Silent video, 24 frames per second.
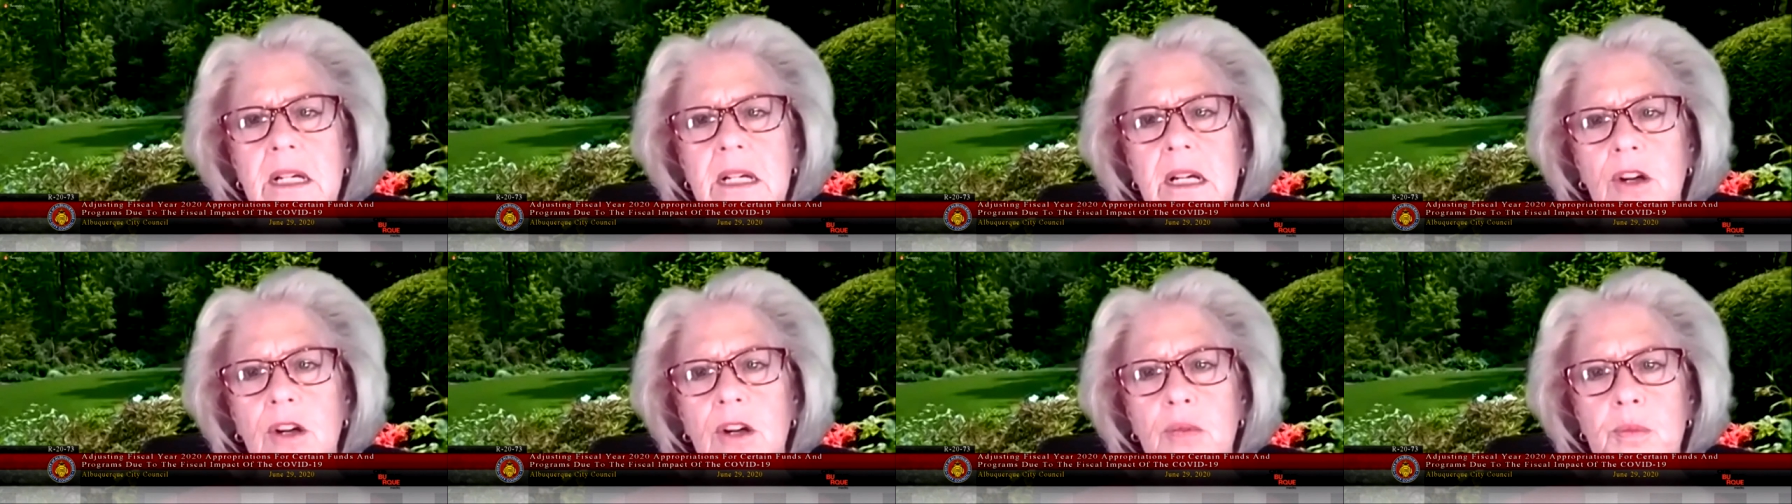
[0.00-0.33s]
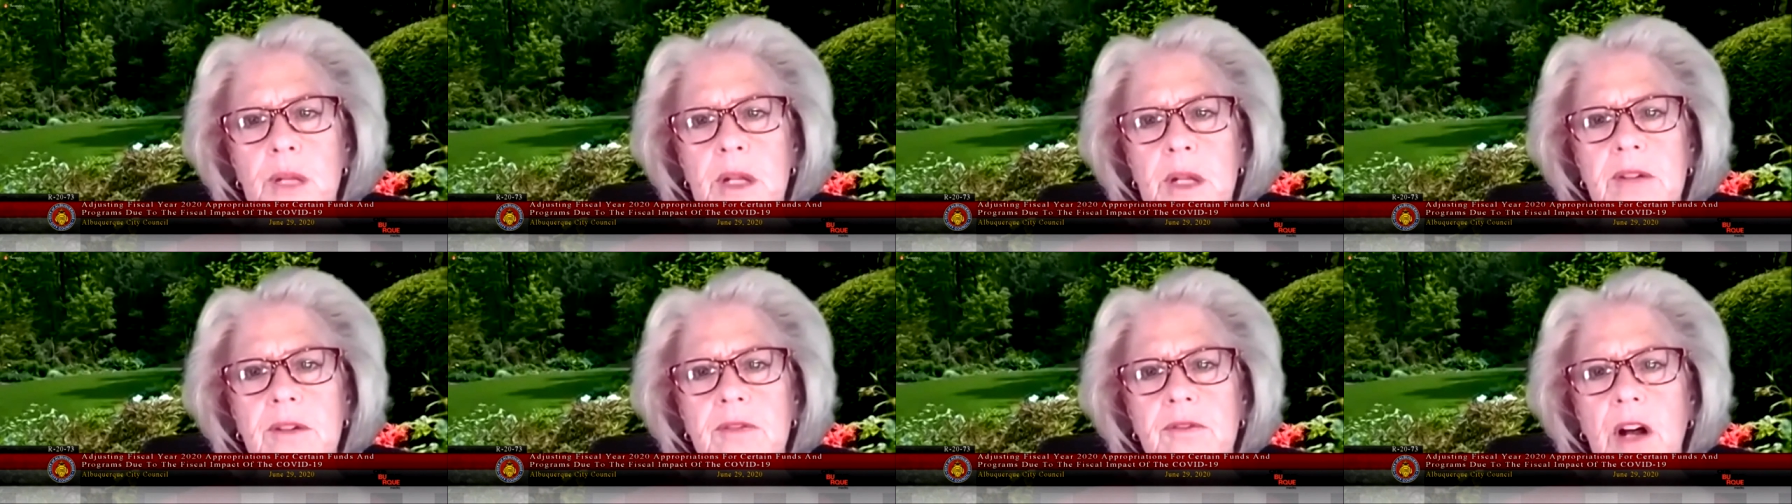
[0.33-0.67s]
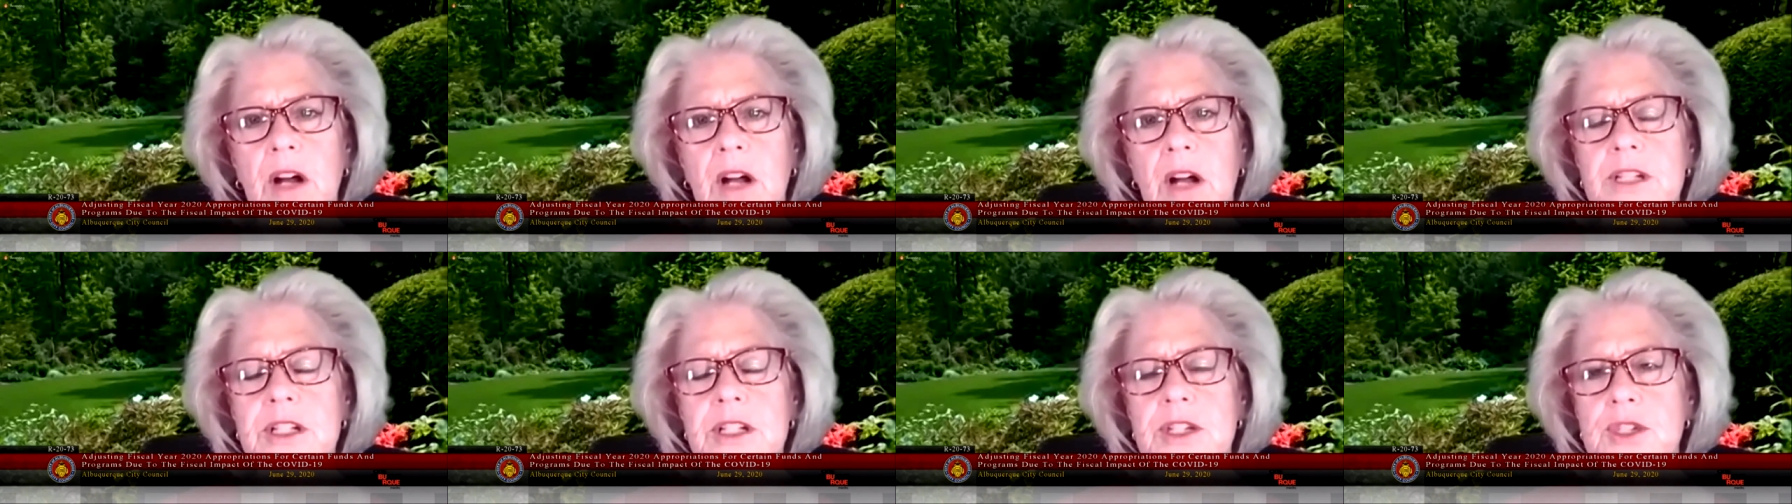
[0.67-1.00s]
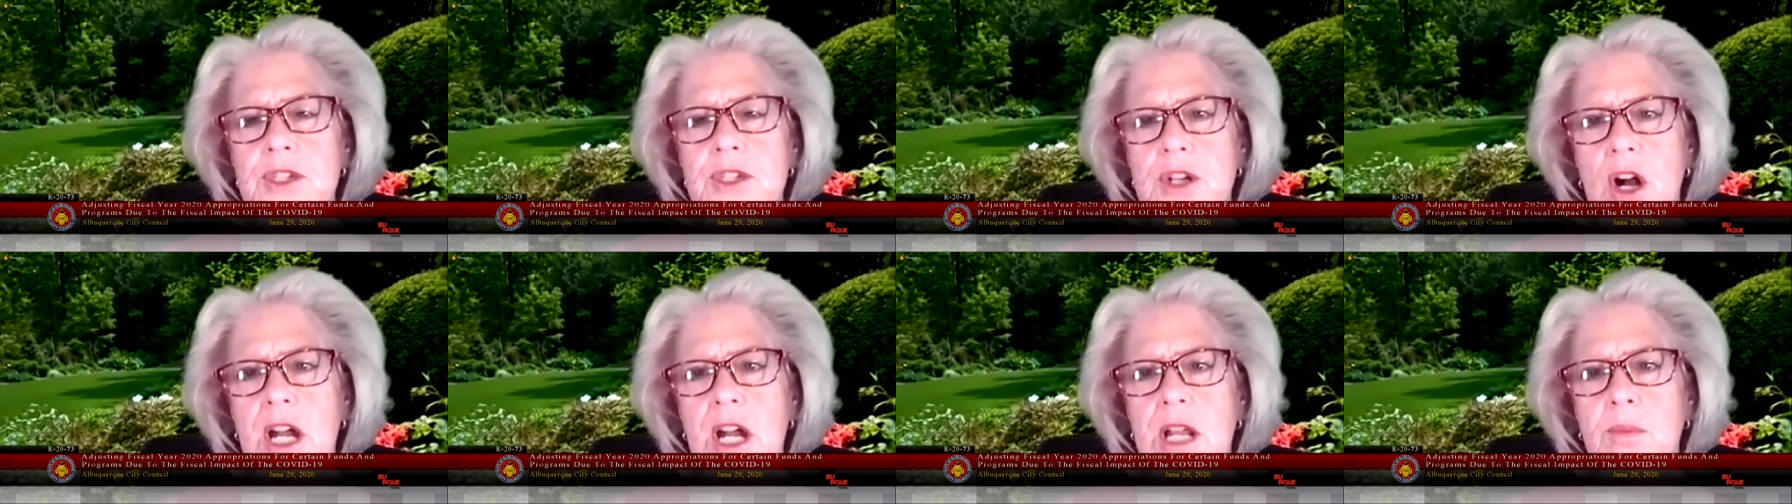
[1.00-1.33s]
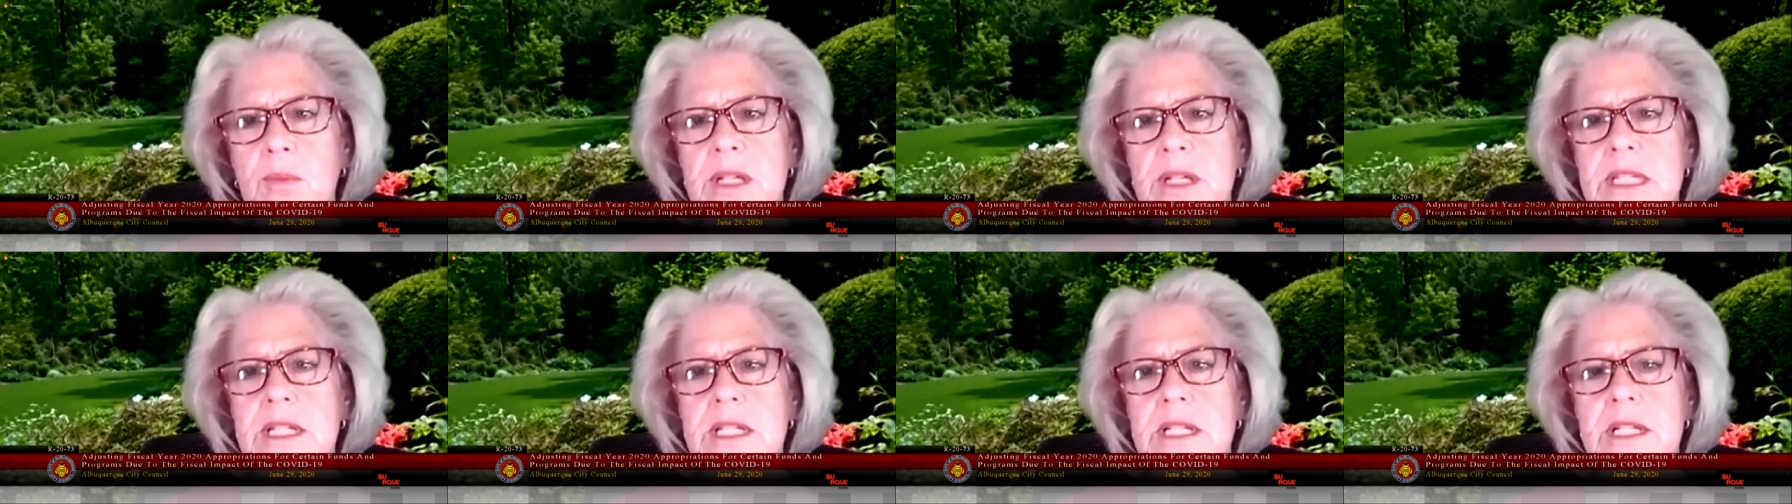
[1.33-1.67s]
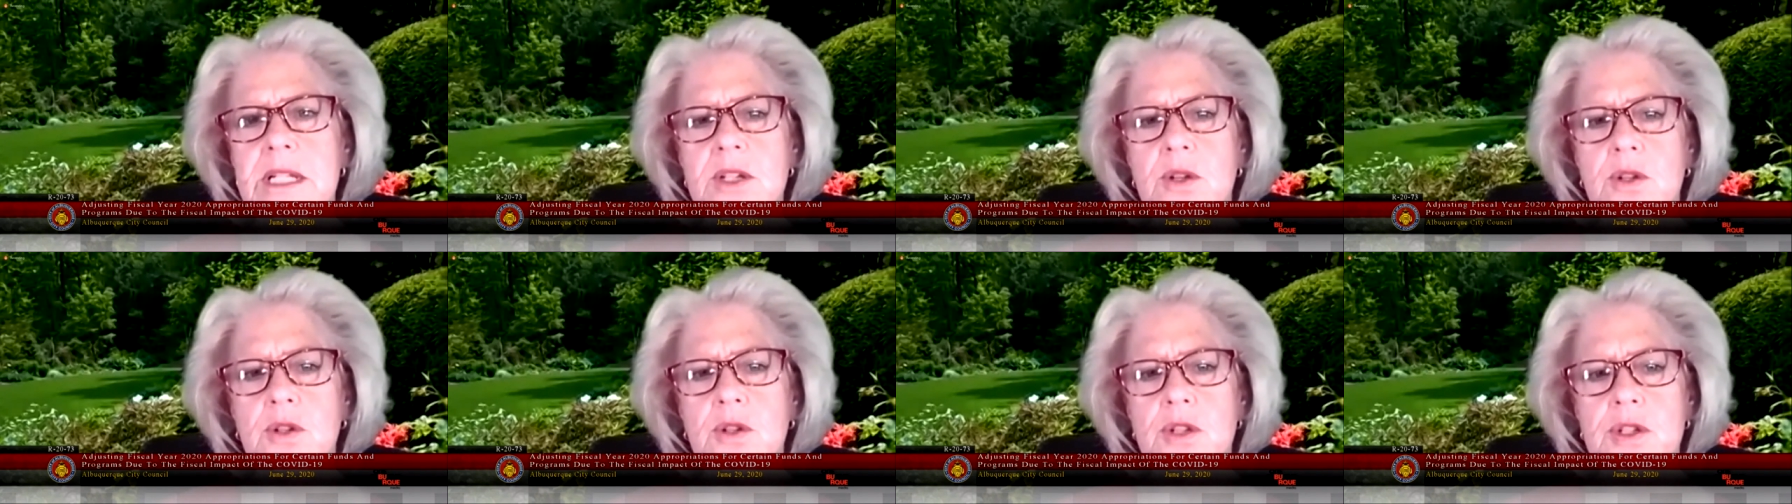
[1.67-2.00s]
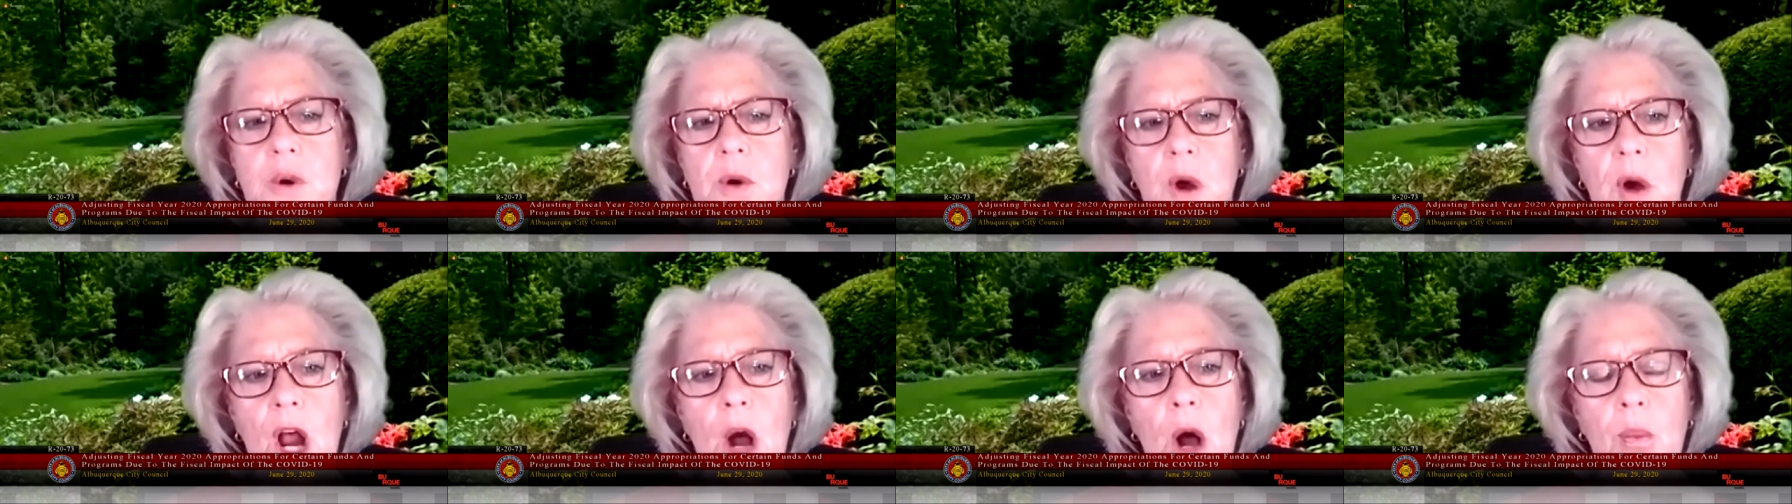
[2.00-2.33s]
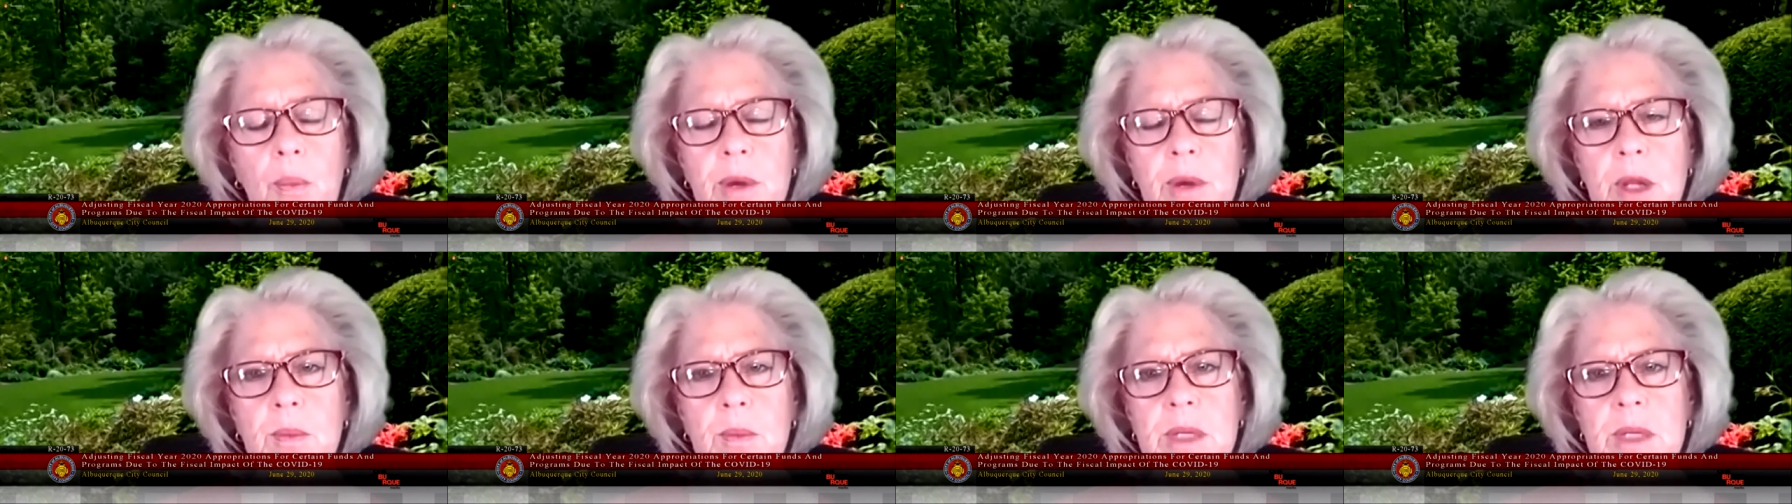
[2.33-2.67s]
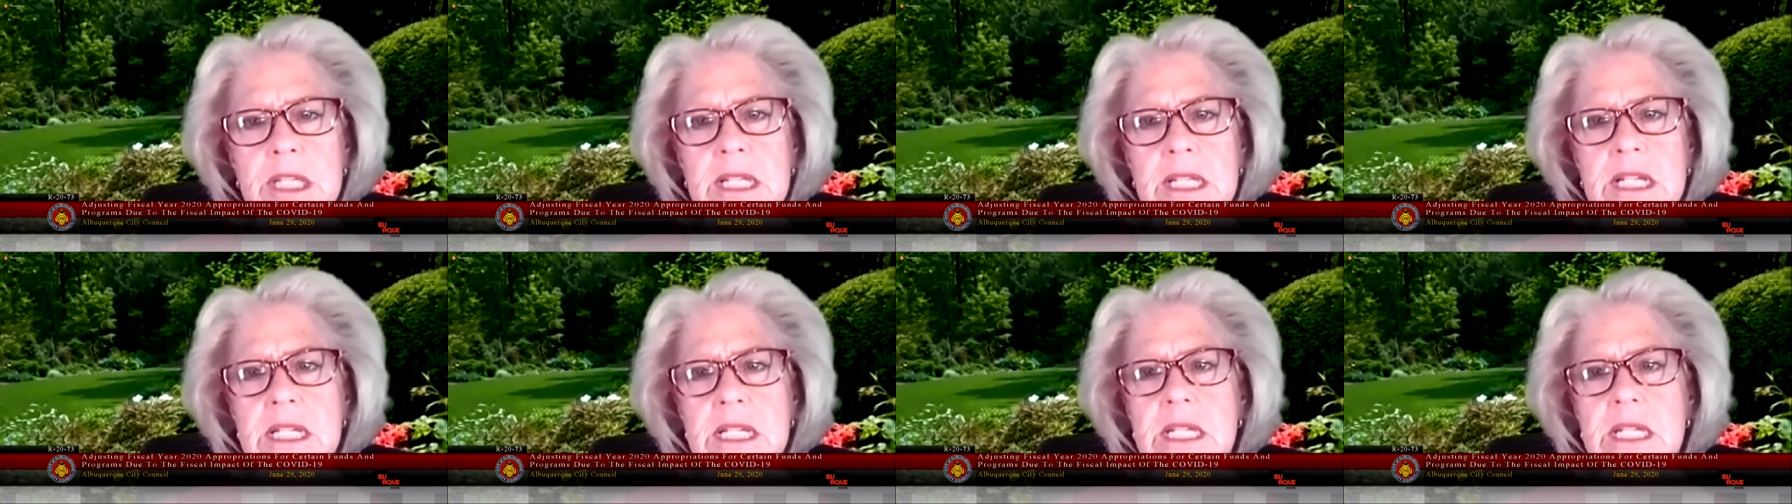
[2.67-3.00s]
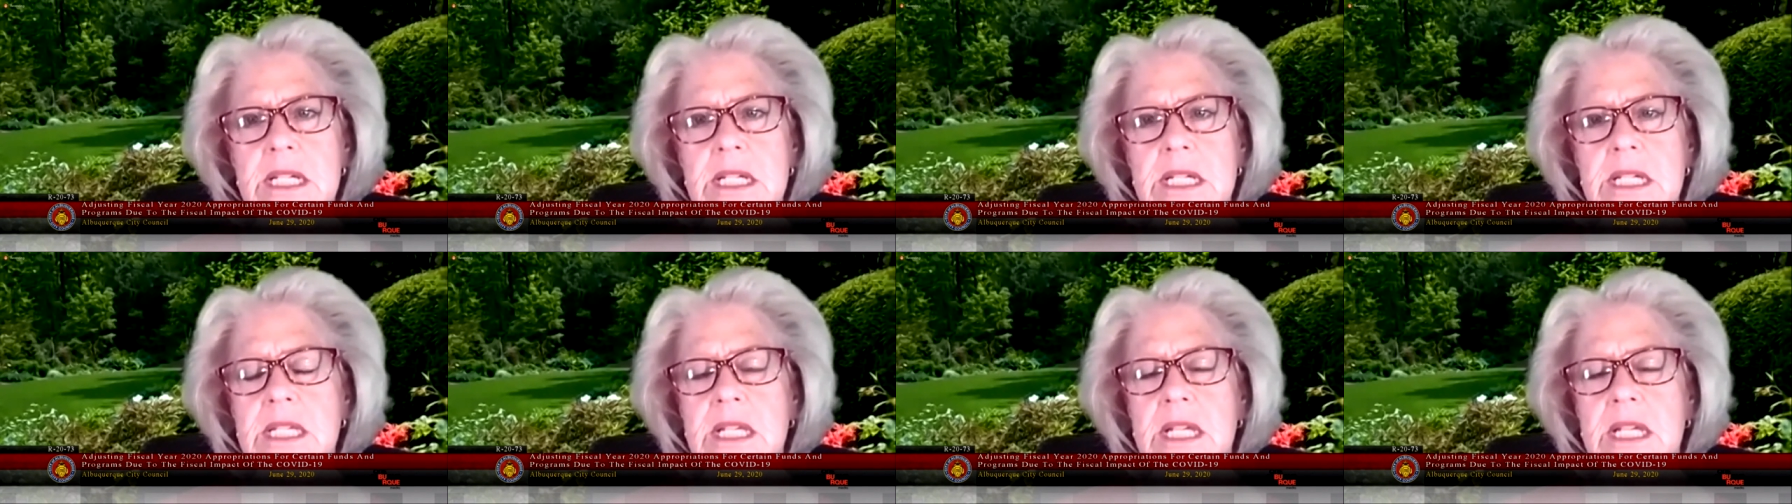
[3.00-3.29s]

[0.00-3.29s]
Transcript: who've been involved in starting businesses or helping businesses?